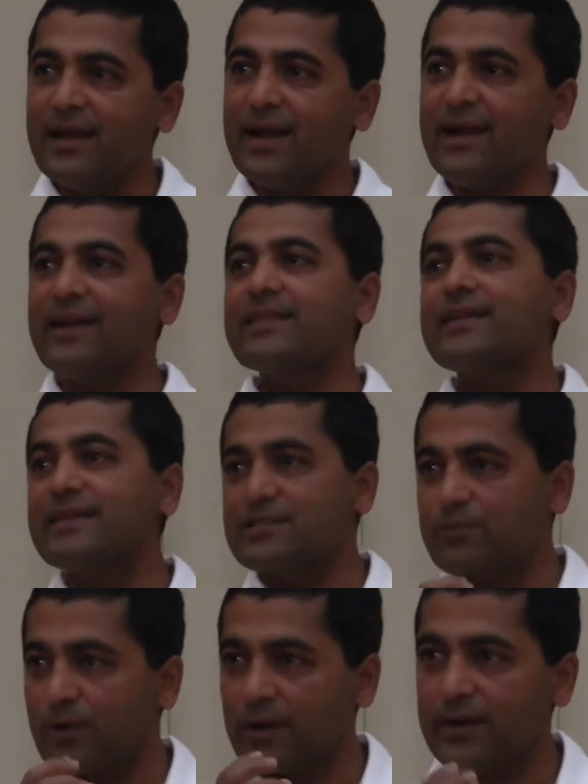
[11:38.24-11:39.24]
And that
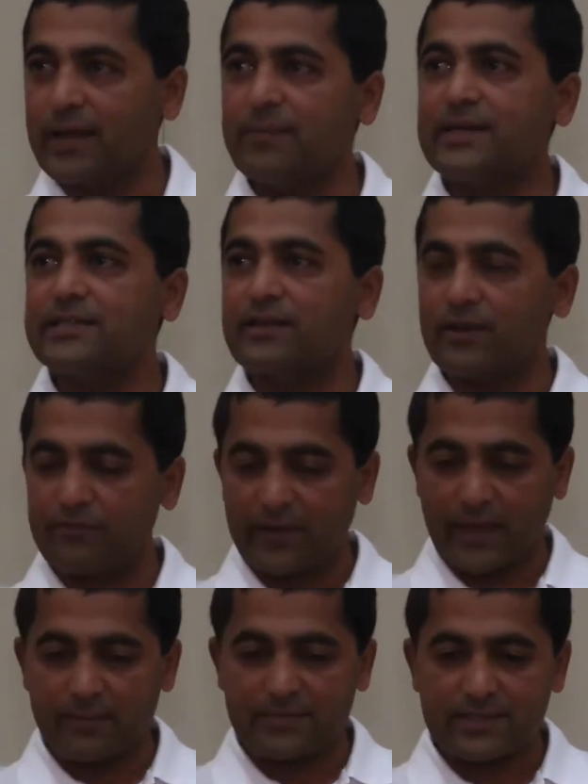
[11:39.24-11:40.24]
is one dimension of
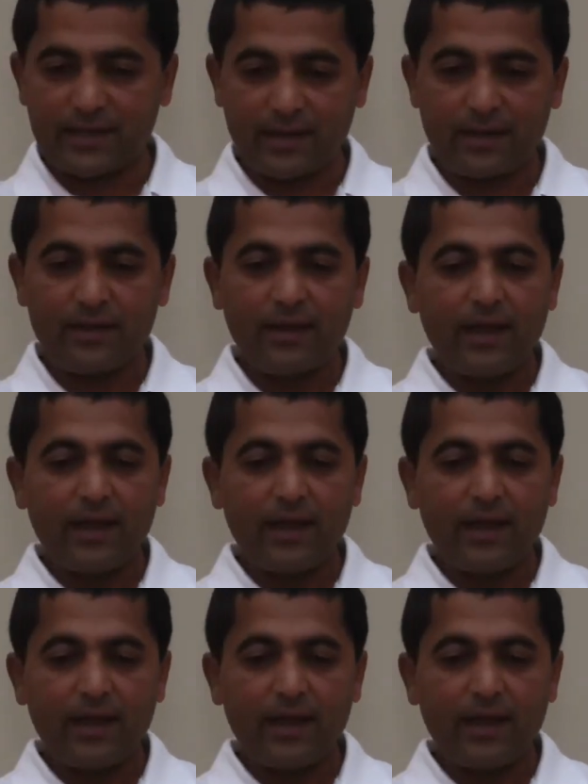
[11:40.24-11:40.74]
ahimsa.